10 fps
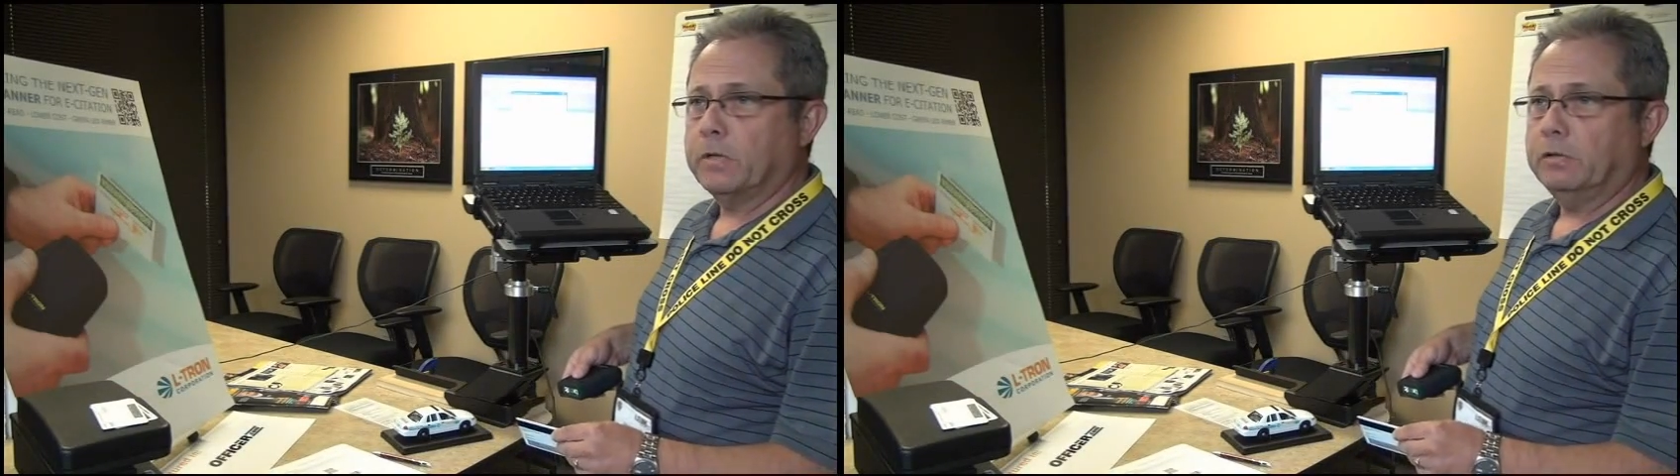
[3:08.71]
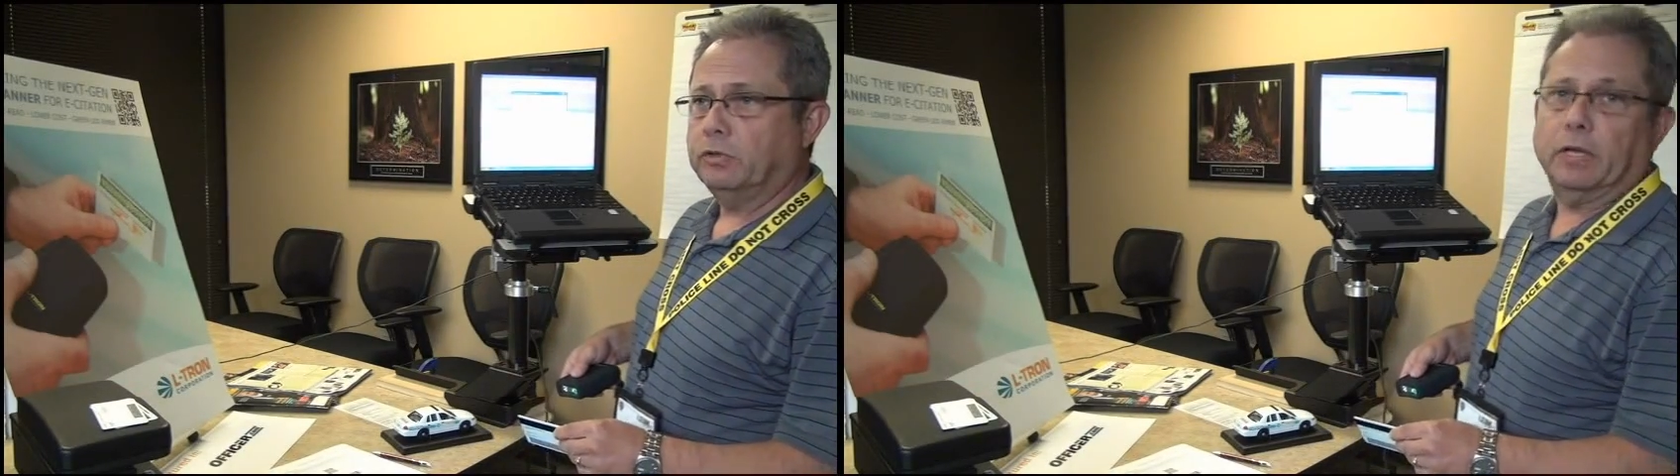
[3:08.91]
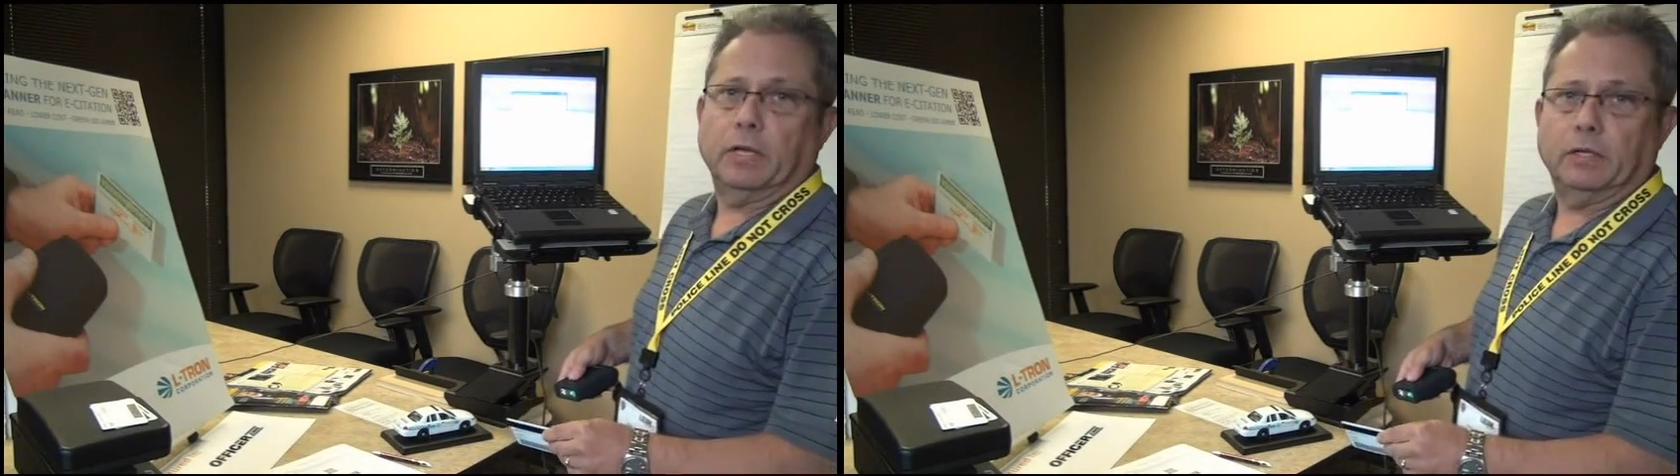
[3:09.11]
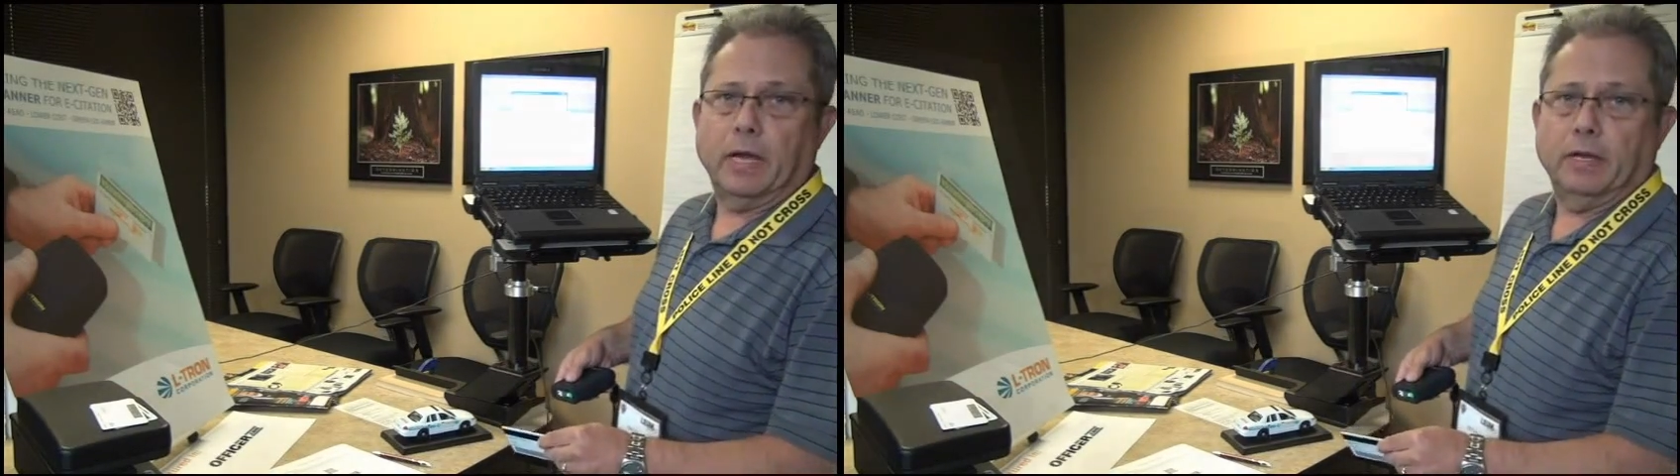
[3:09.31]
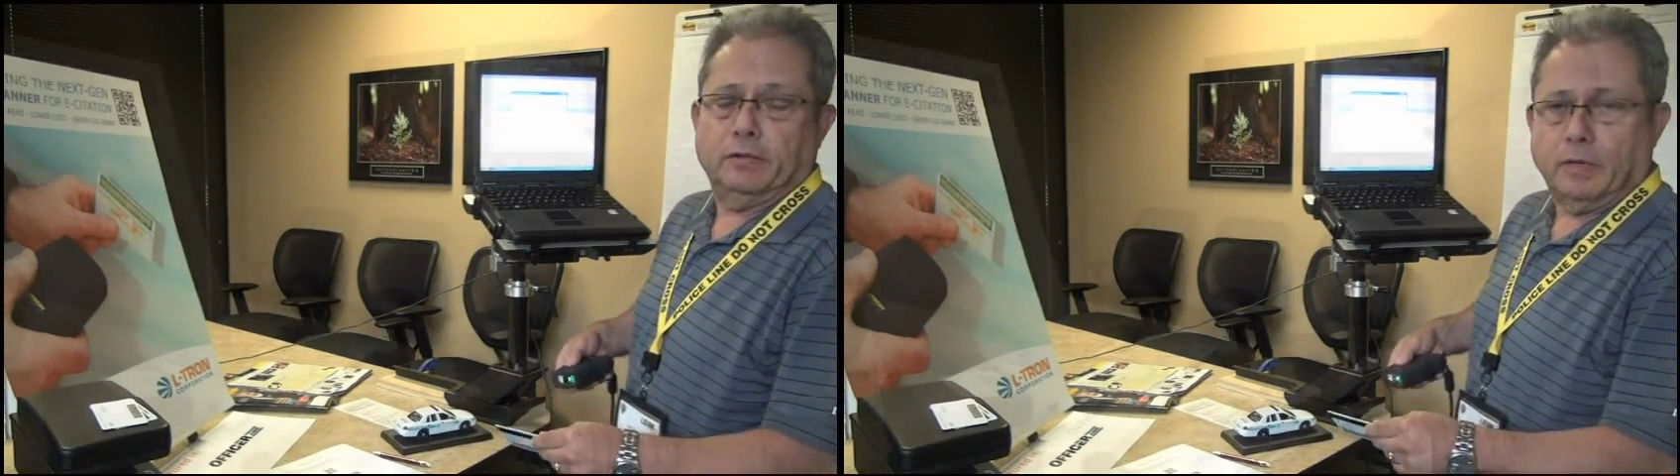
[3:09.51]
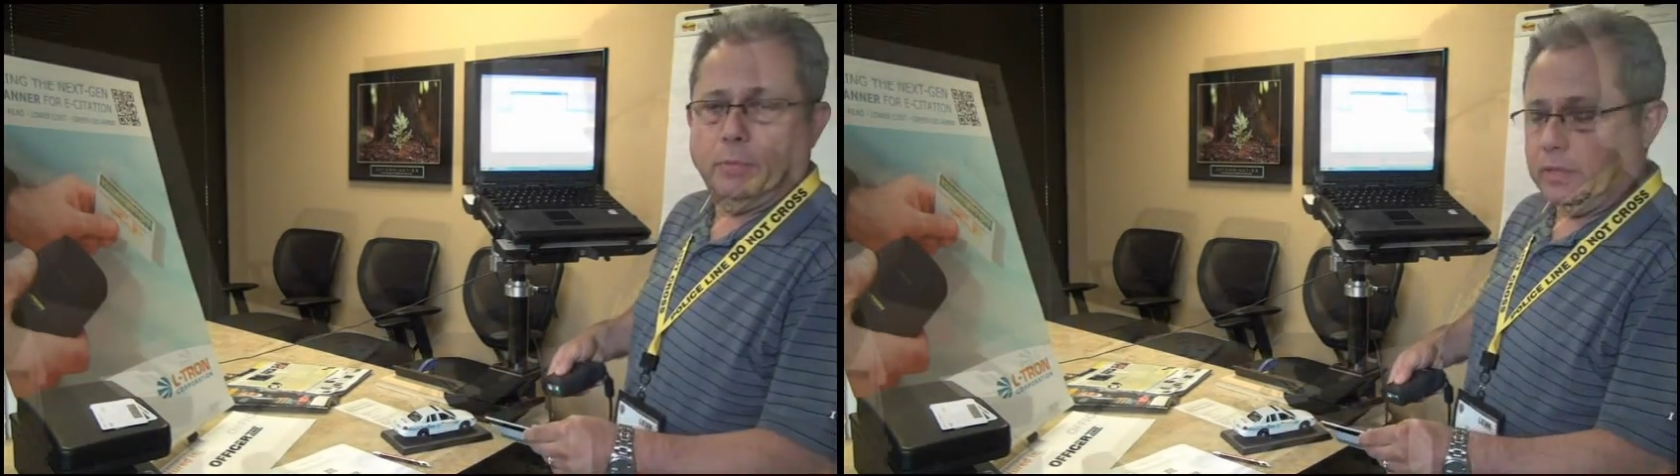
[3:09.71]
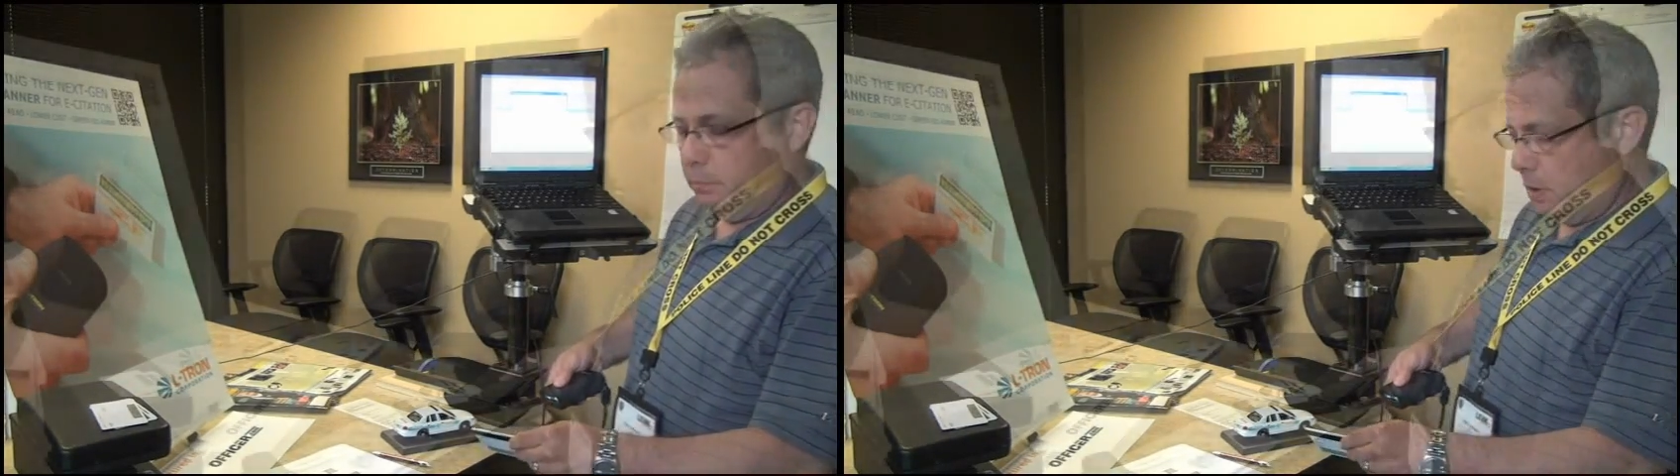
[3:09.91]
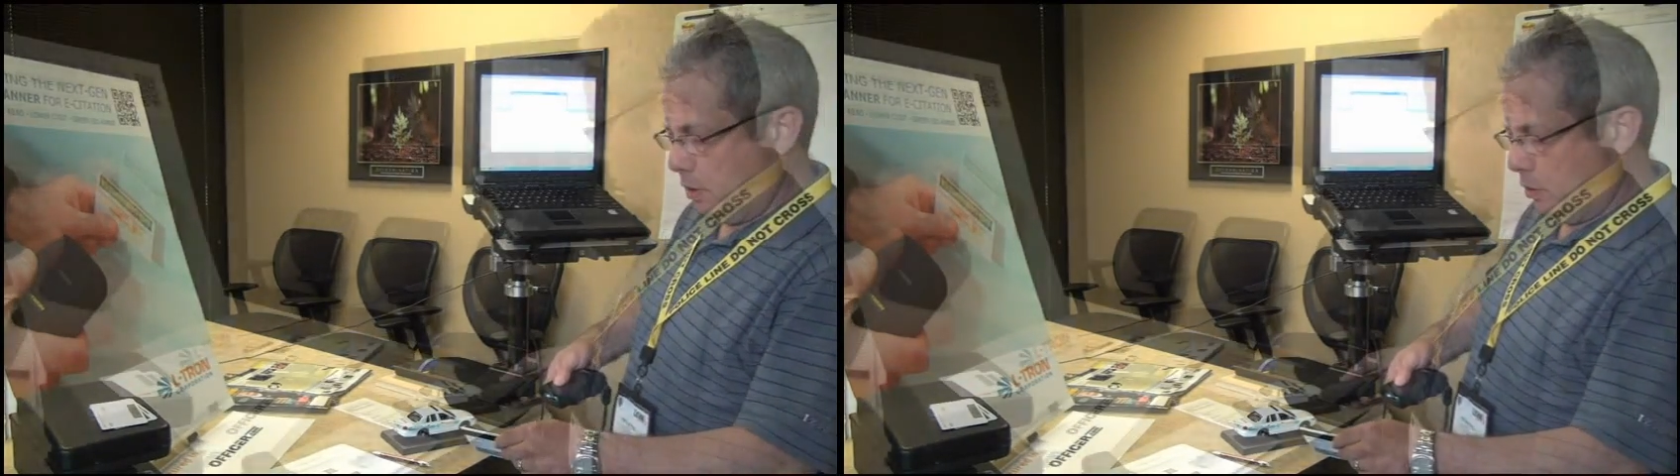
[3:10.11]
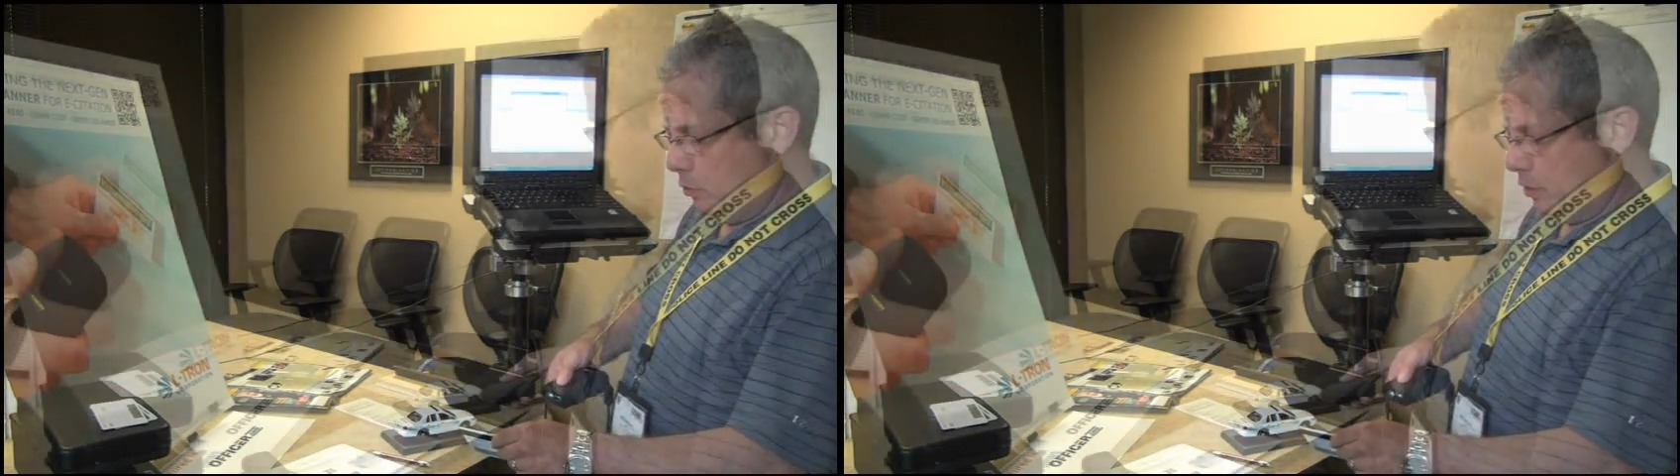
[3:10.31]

sending data, instead of being a barcode